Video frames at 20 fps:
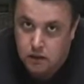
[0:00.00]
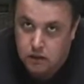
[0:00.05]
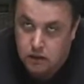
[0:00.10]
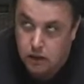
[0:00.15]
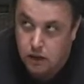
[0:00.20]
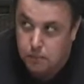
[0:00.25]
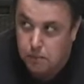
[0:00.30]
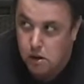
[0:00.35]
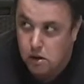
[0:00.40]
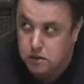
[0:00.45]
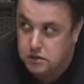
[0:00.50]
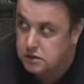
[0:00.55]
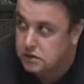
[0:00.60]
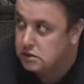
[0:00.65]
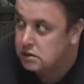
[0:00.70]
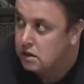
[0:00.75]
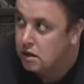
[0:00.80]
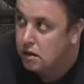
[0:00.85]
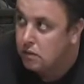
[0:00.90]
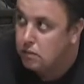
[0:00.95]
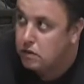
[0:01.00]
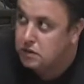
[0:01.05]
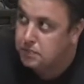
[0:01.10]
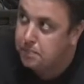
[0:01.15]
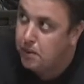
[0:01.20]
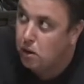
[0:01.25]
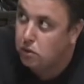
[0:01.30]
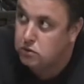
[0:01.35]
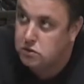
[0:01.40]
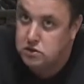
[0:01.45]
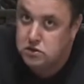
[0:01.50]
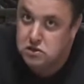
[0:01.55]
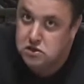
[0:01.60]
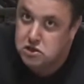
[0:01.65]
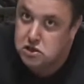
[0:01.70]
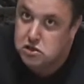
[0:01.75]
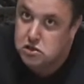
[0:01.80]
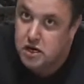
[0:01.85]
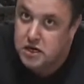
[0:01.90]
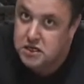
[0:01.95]
gearbox, which bolts
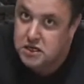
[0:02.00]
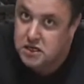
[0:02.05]
straight to